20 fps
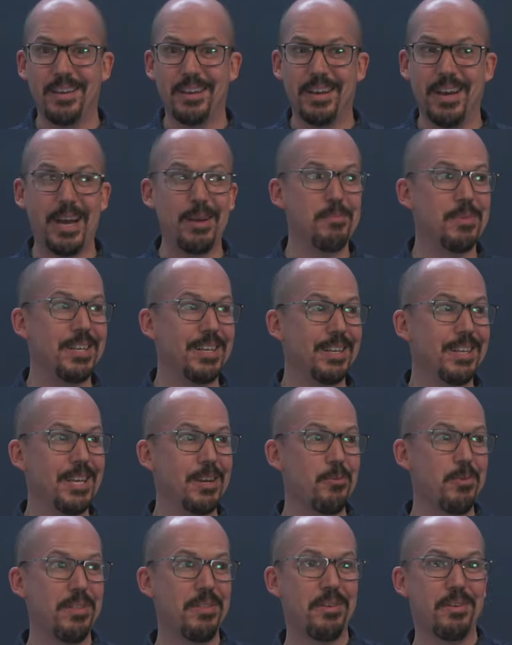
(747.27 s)
I'm
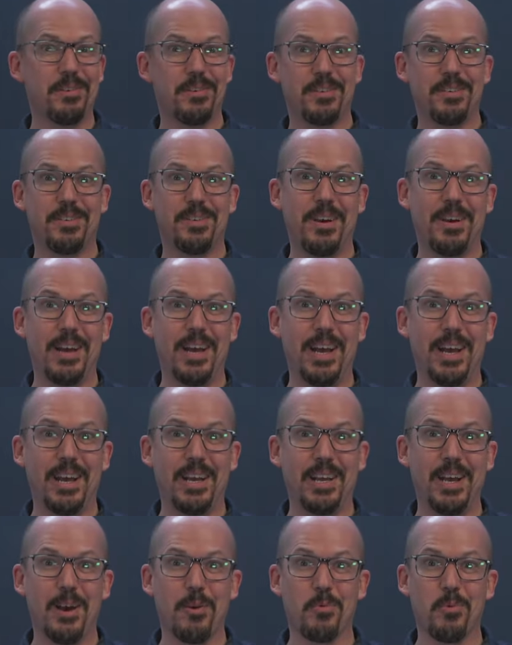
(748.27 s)
dealing with a, st
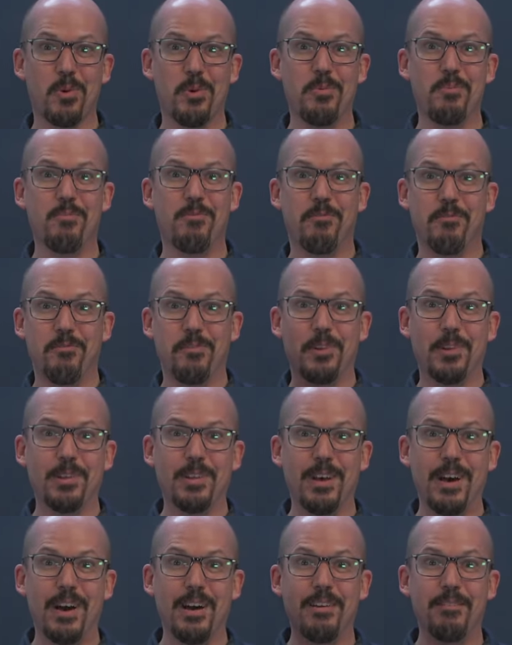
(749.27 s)
uh, a room
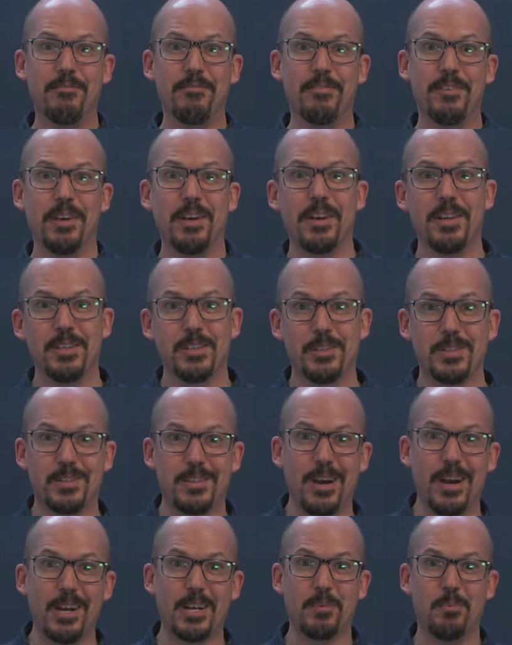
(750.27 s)
full of
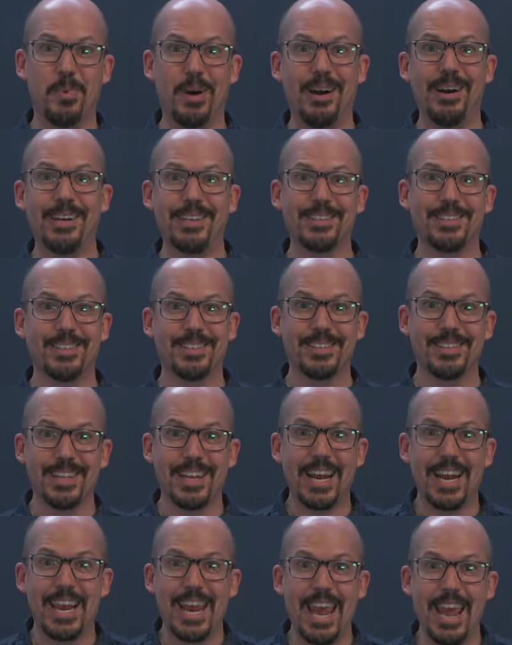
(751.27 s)
stocked boxes
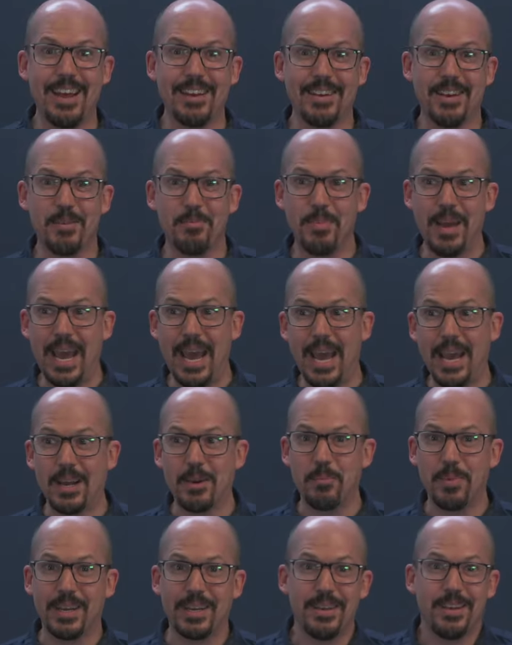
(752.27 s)
that I can't
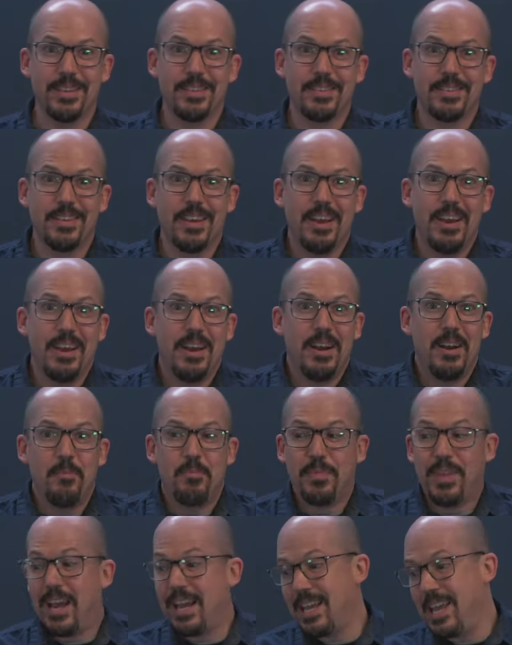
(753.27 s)
unpack because
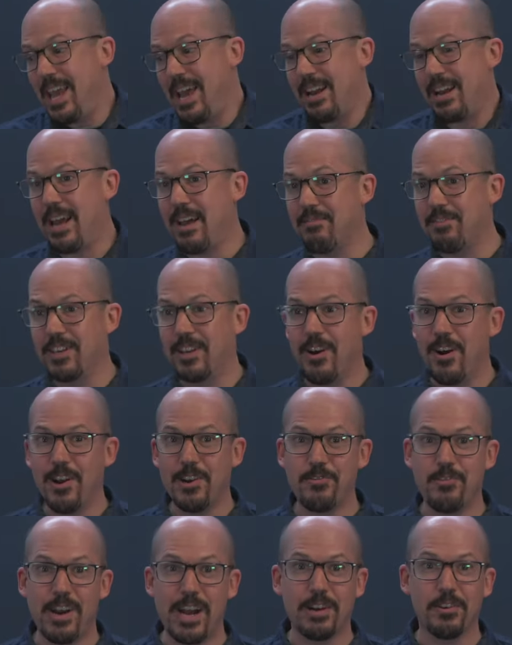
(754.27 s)
I can't have the
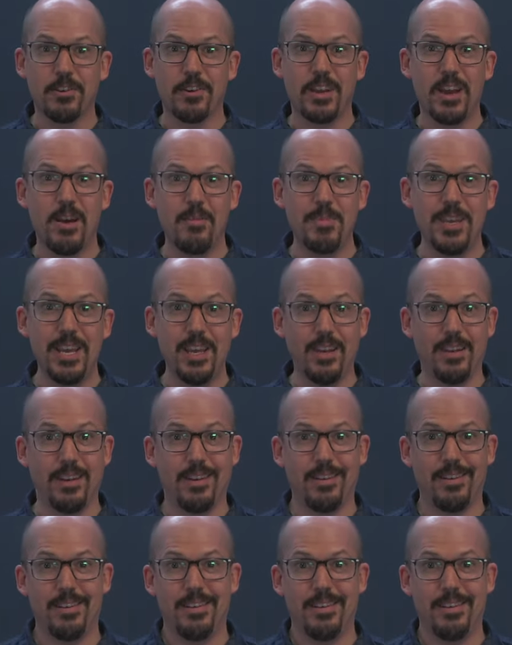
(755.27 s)
contractor come in.